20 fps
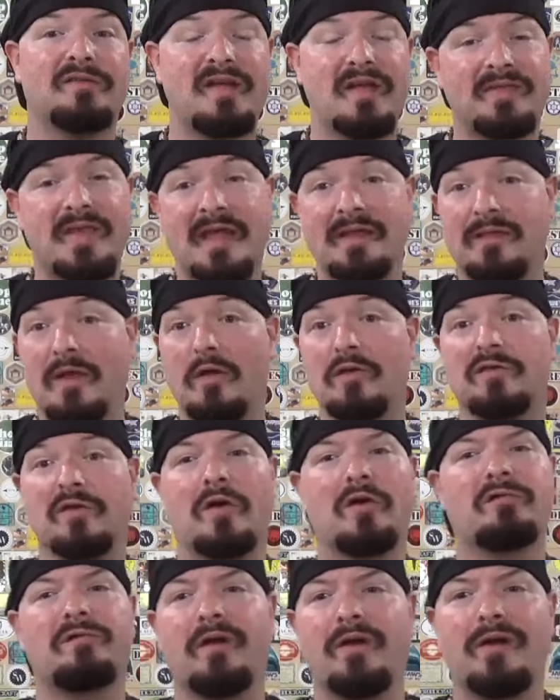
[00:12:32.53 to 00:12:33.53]
I think those
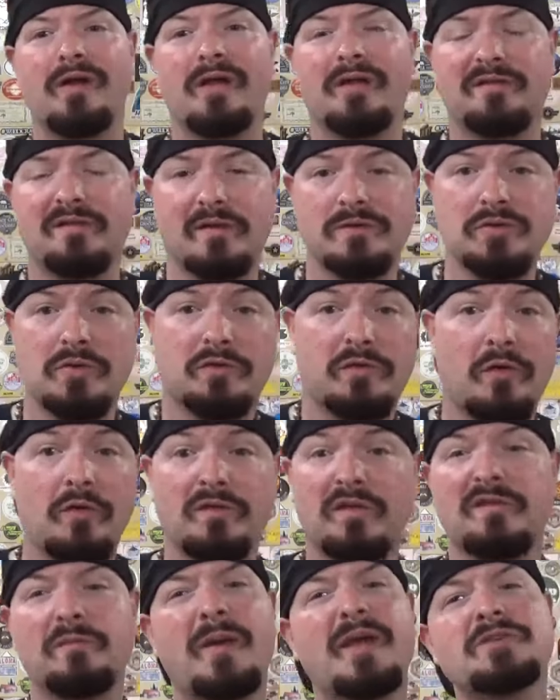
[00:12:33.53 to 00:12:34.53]
are very essential
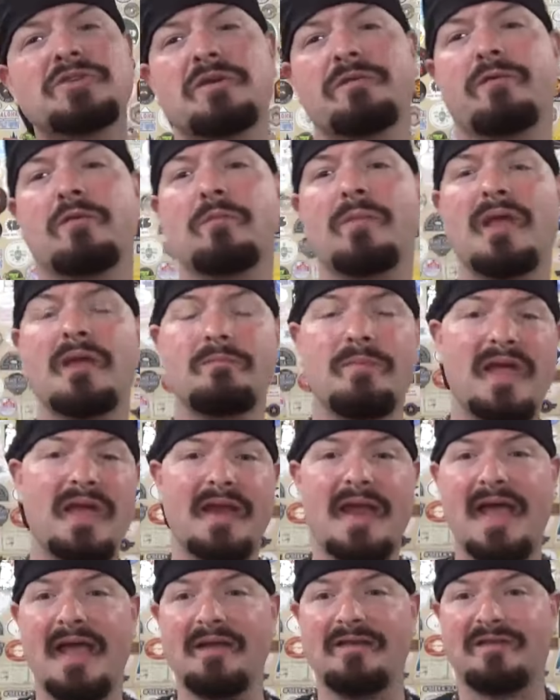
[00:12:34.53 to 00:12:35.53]
tools, especially for me
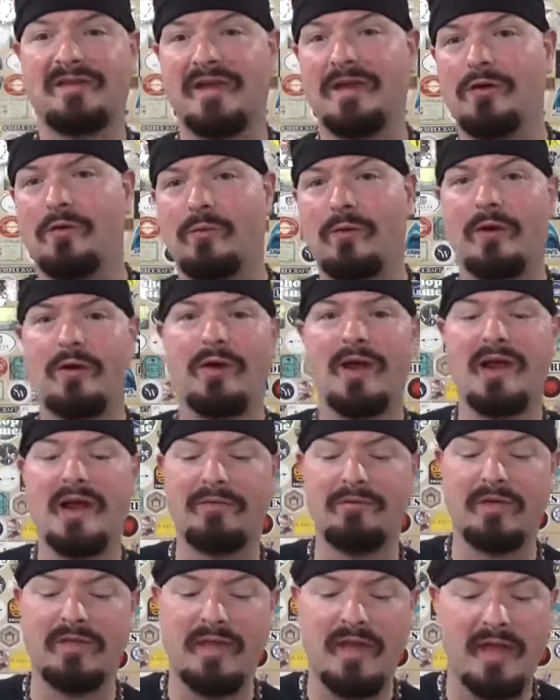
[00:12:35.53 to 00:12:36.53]
being a tinkerer and
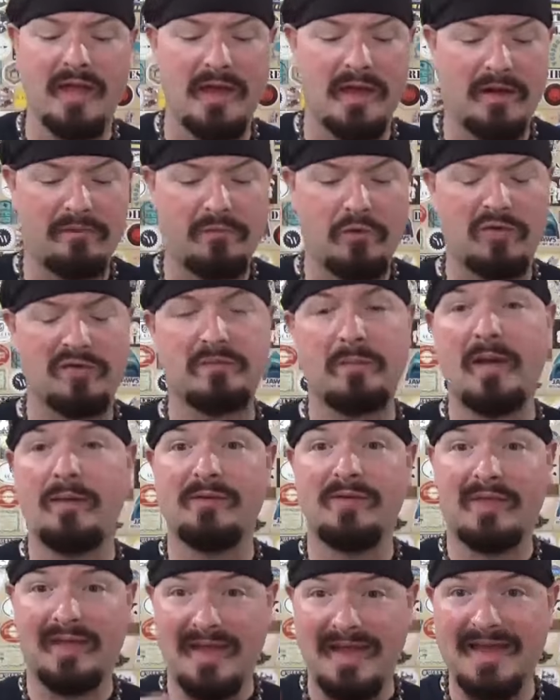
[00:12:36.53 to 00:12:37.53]
everything. And of course, maybe
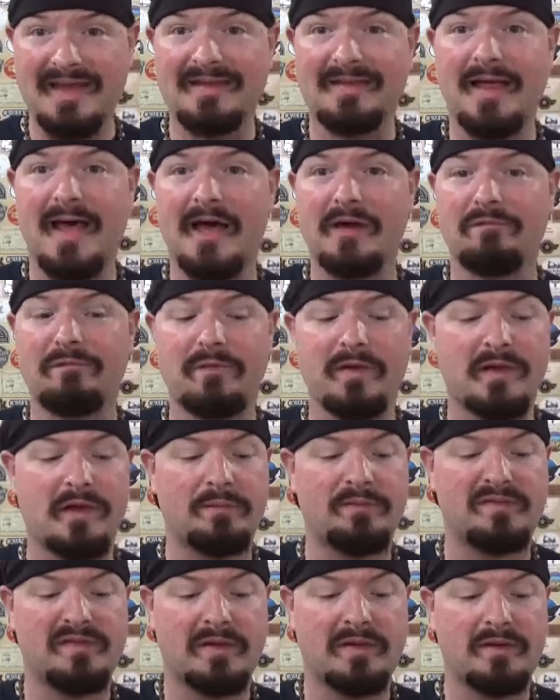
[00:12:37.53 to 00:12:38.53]
the inline
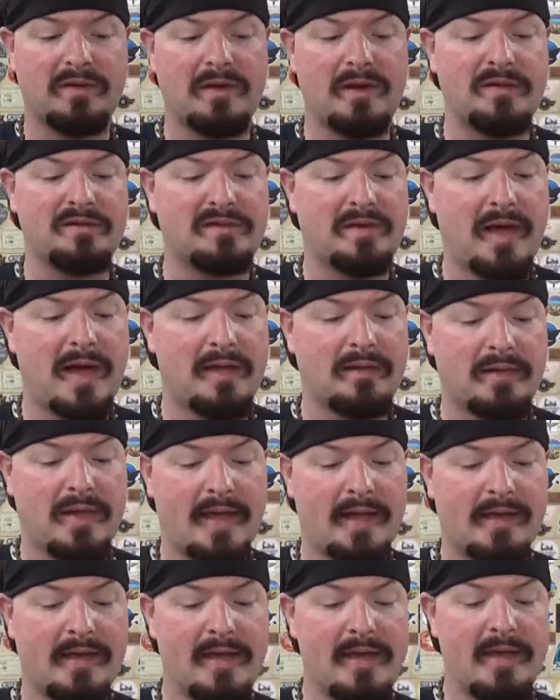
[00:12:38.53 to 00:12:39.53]
Phillips that is not
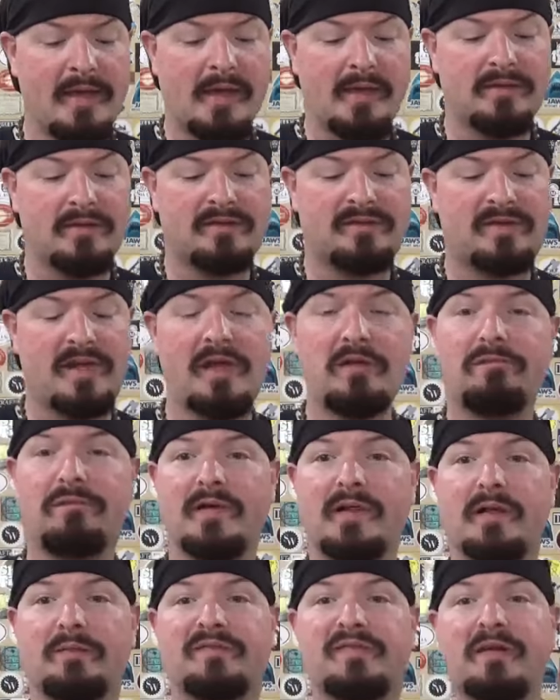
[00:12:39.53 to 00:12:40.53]
like the T
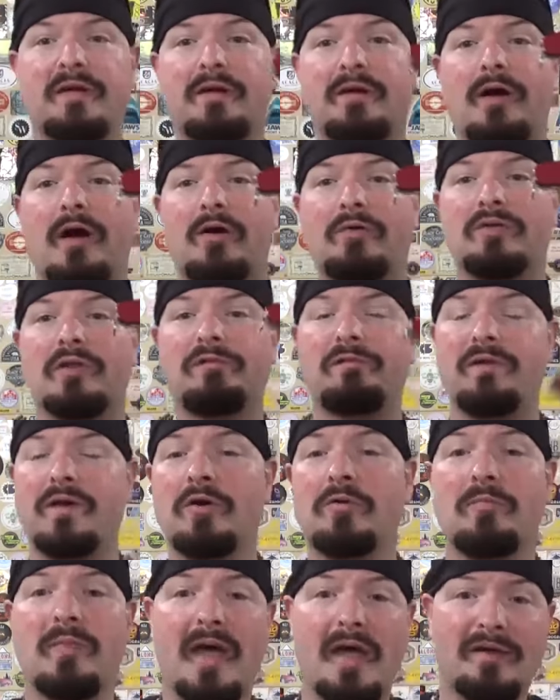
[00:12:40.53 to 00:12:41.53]
Phillips here on the
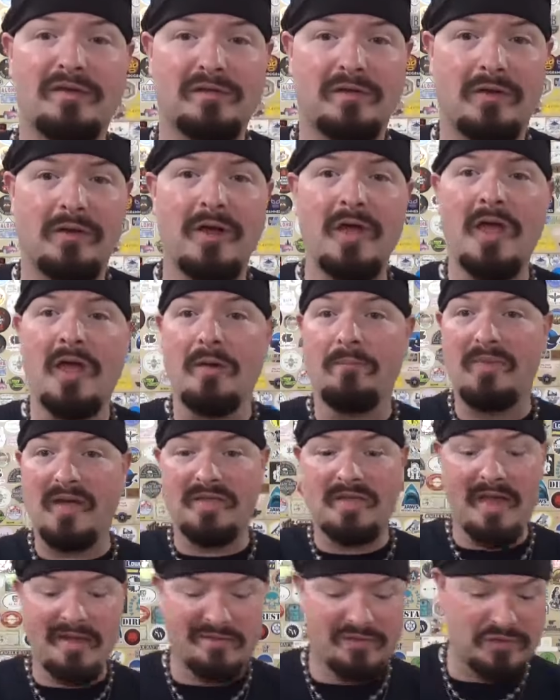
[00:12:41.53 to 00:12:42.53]
Fieldmaster.
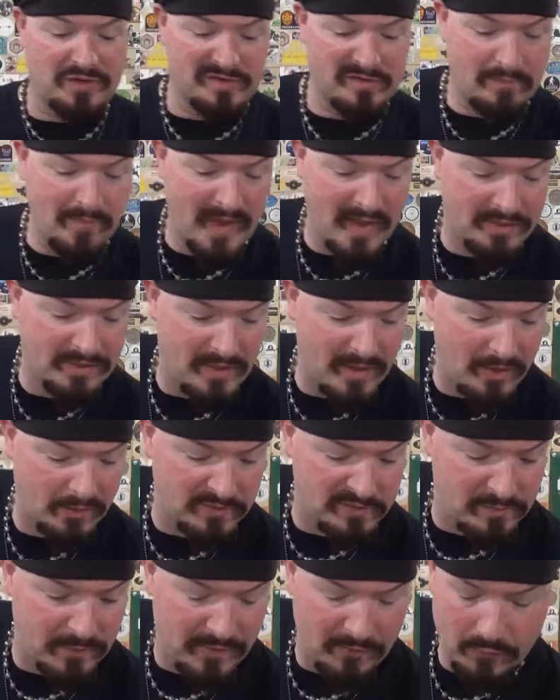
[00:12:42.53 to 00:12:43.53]
But that's just my
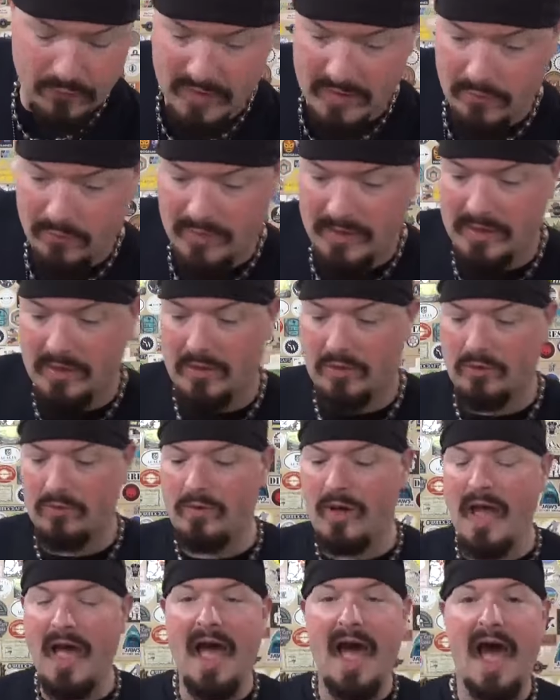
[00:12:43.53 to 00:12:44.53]
thoughts. But really, really
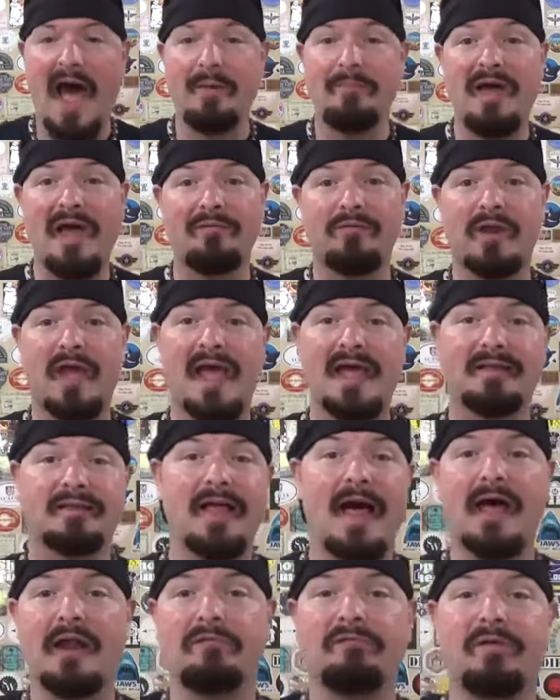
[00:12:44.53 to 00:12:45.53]
cool. I'm having a
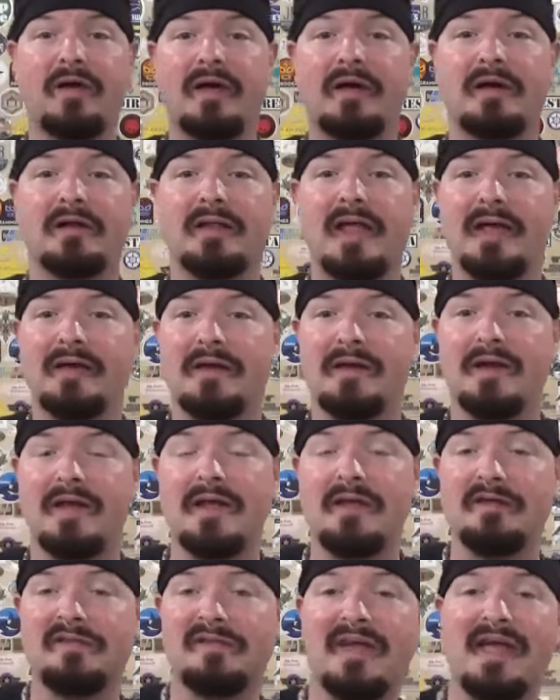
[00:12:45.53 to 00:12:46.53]
lot of fun collecting
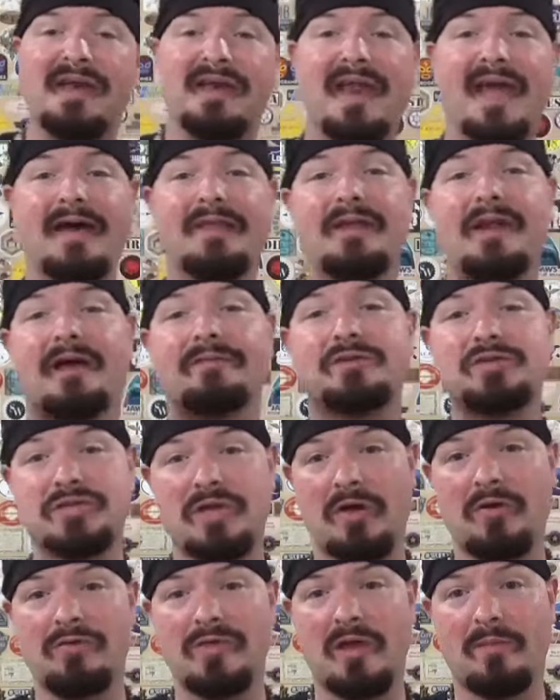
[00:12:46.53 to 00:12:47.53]
these. And now that I've
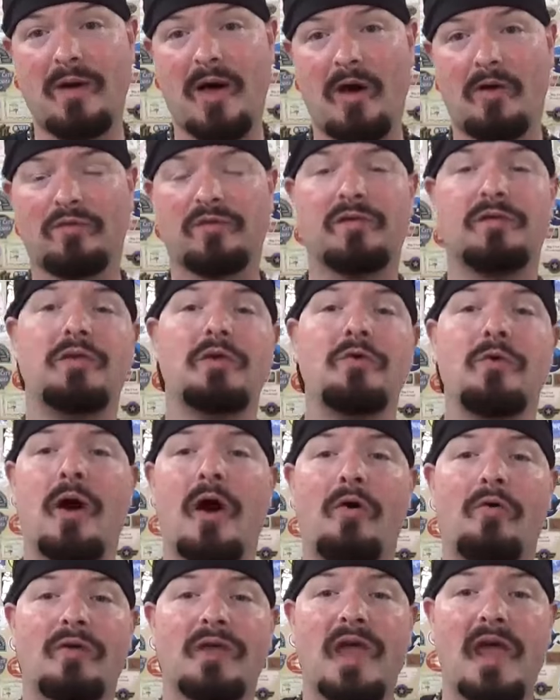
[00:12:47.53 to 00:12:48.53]
shown them all to you
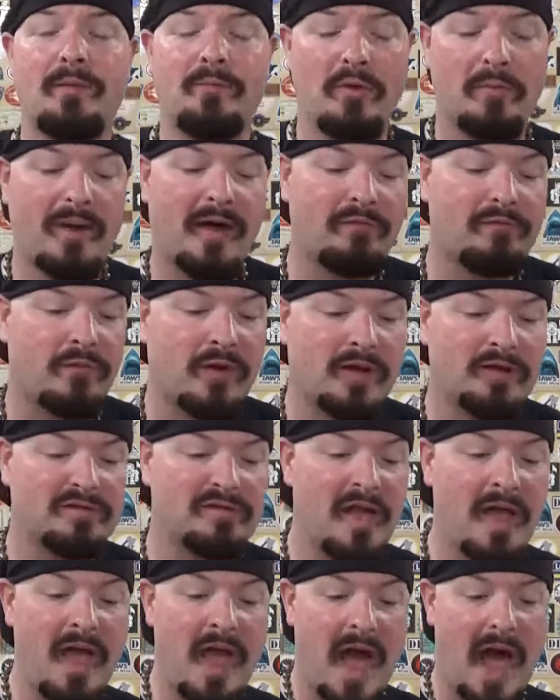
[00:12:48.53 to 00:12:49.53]
on camera, my friends,
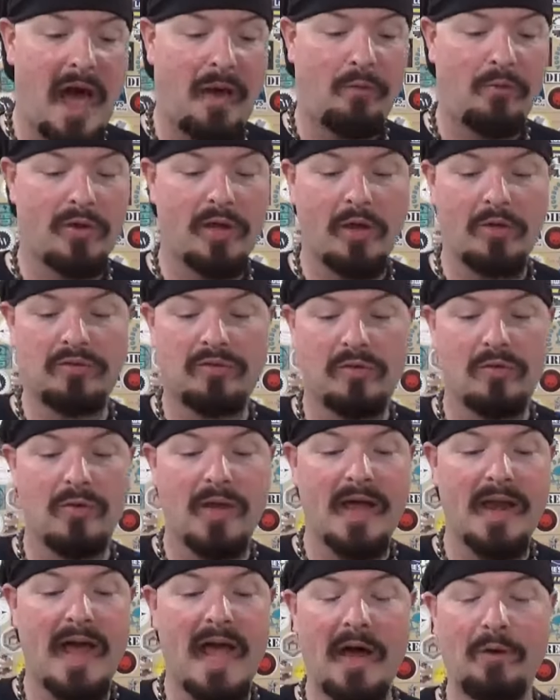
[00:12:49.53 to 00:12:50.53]
I will go through
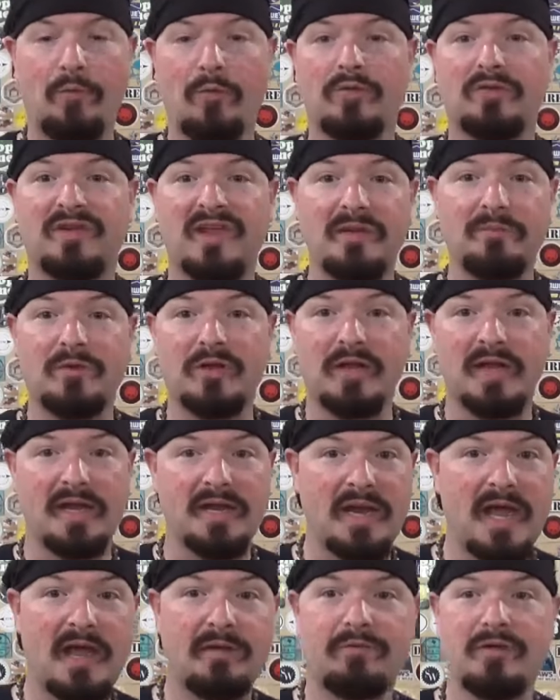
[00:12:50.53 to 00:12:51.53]
and I will deep
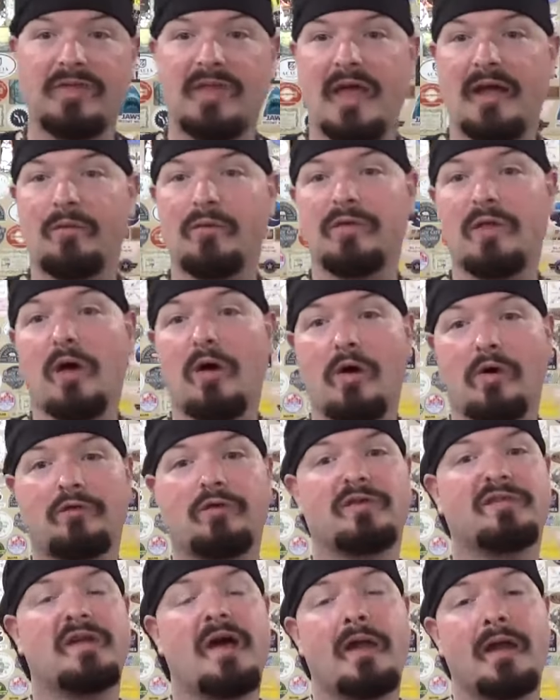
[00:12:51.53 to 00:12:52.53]
clean everything with the
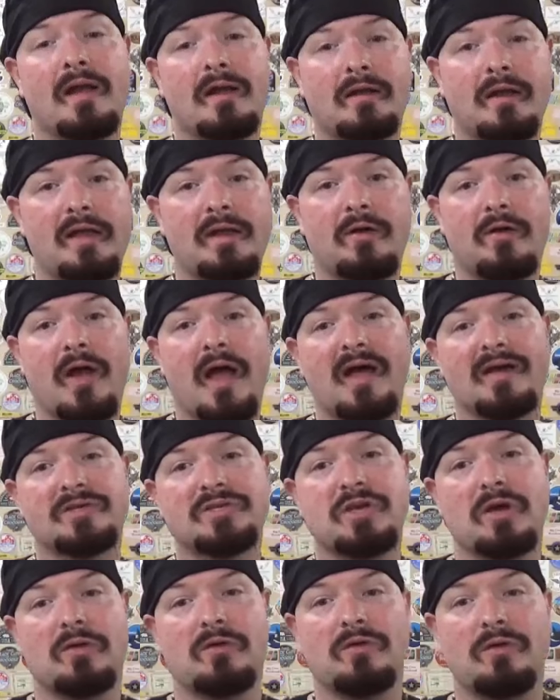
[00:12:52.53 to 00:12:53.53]
ultrasonic cleaner I
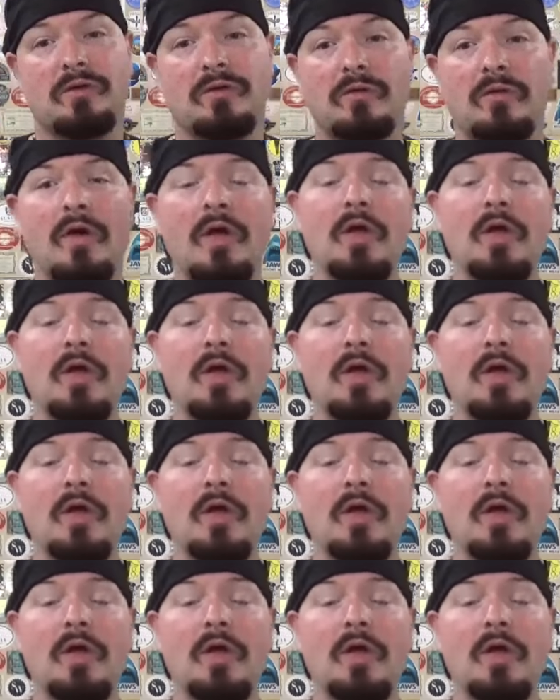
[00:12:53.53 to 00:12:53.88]
showed you.